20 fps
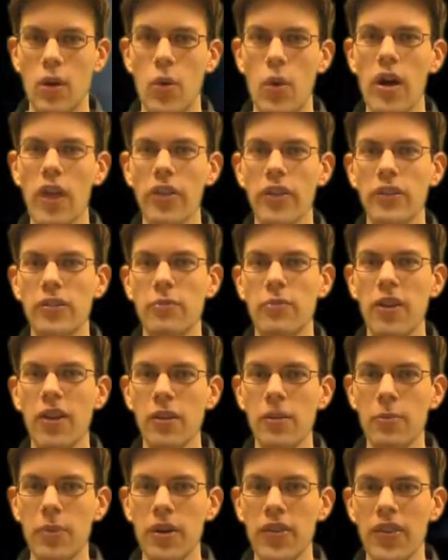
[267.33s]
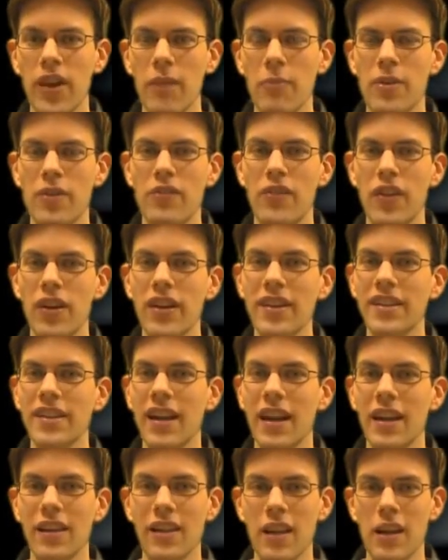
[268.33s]
Now, while the developers have been very
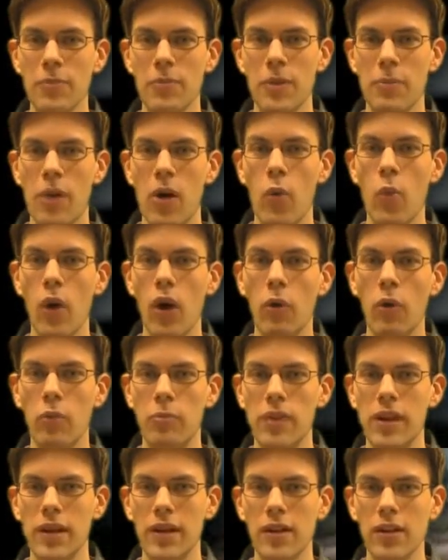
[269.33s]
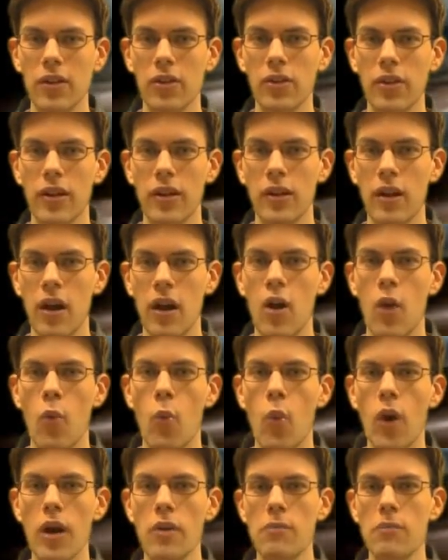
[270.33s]
tight-lipped about what will be included,
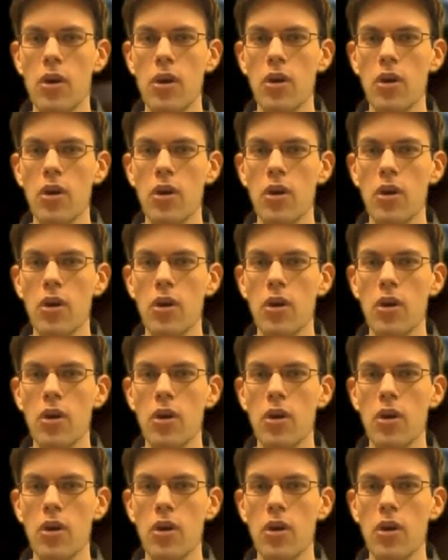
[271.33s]
one